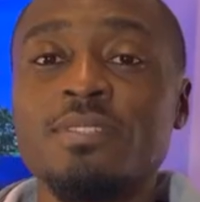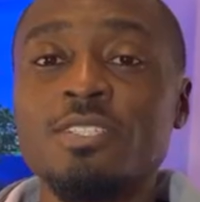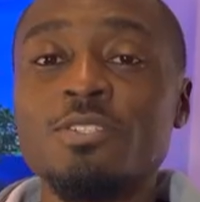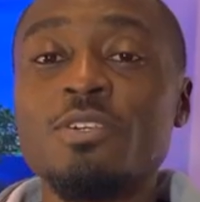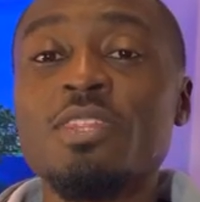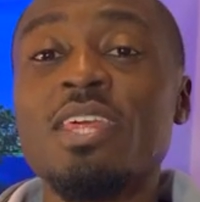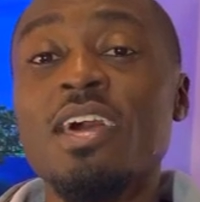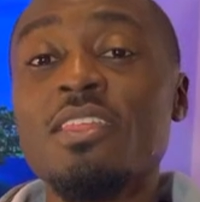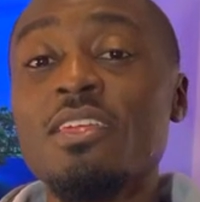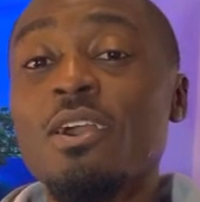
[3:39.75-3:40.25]

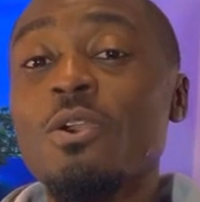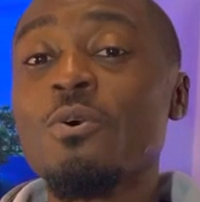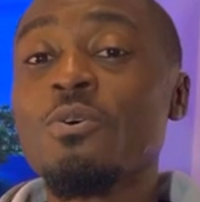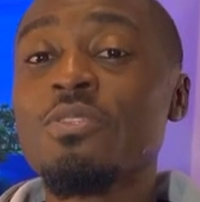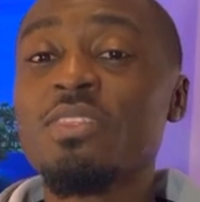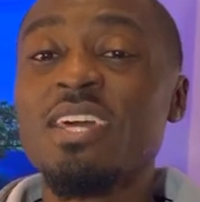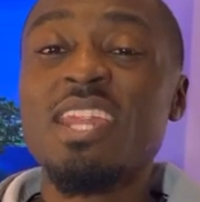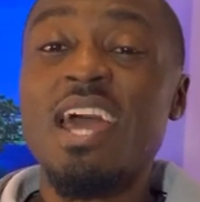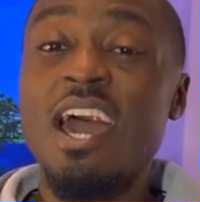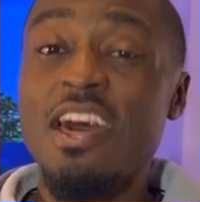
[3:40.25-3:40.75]
So the other
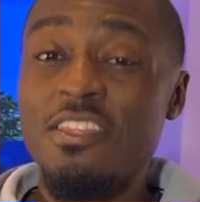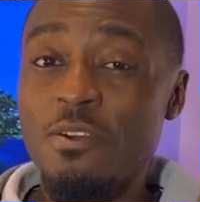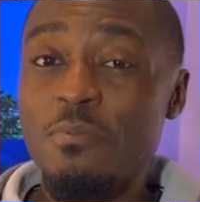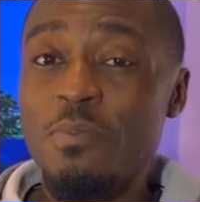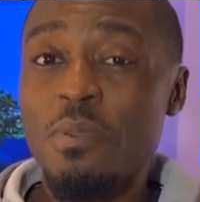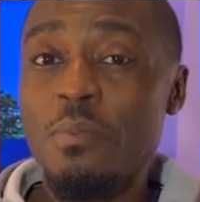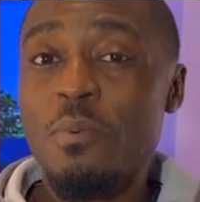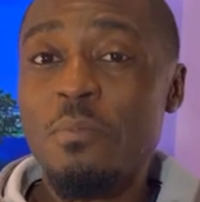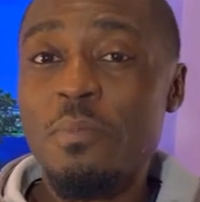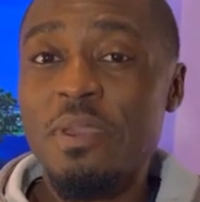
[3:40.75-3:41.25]
con that other
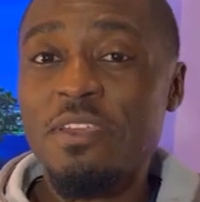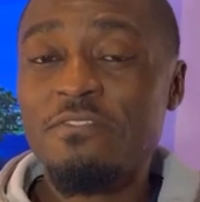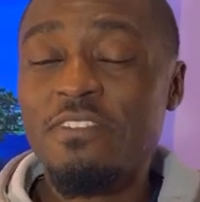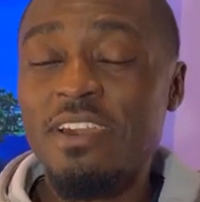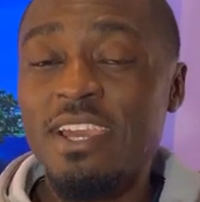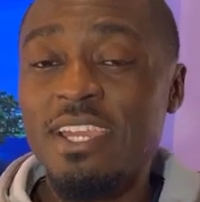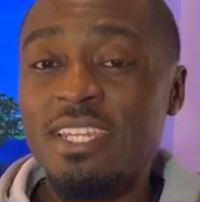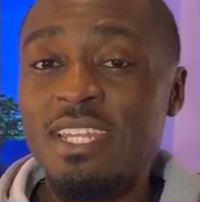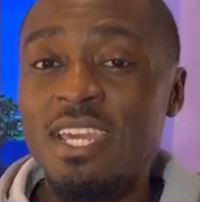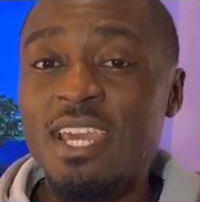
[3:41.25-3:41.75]
people might
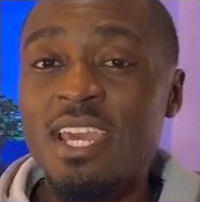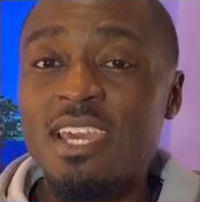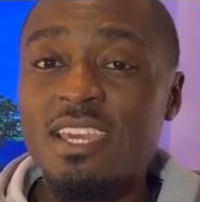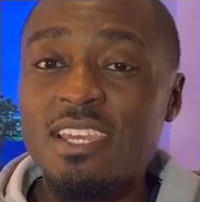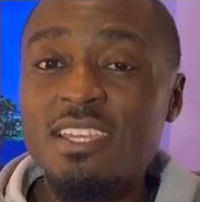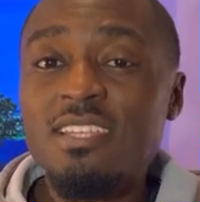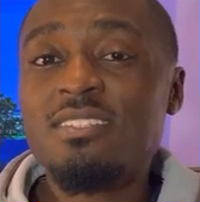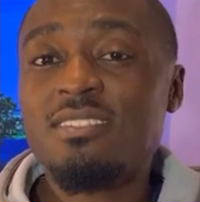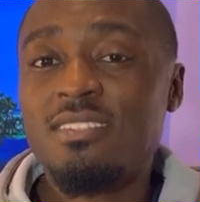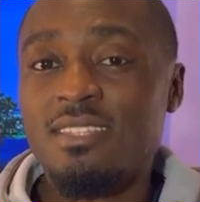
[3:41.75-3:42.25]
find
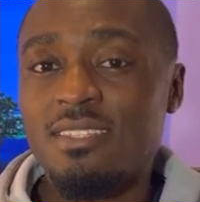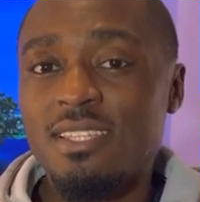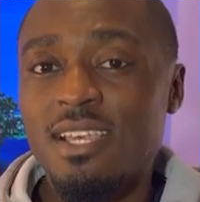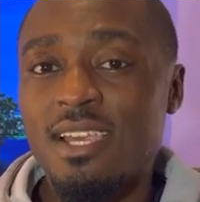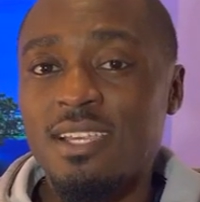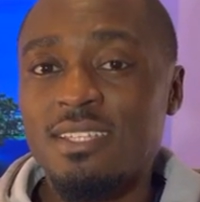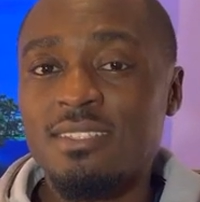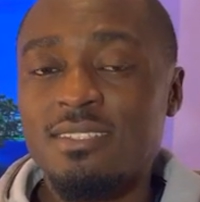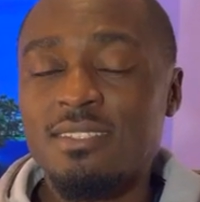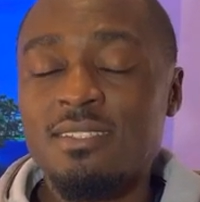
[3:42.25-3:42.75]
is the
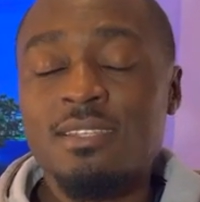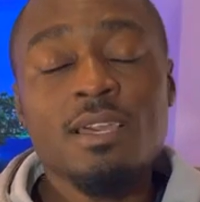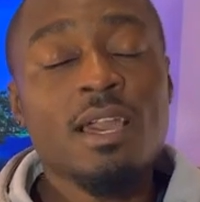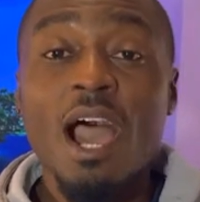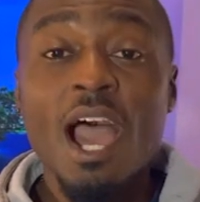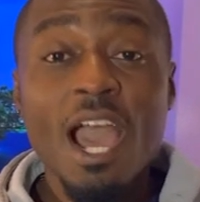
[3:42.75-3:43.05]
size.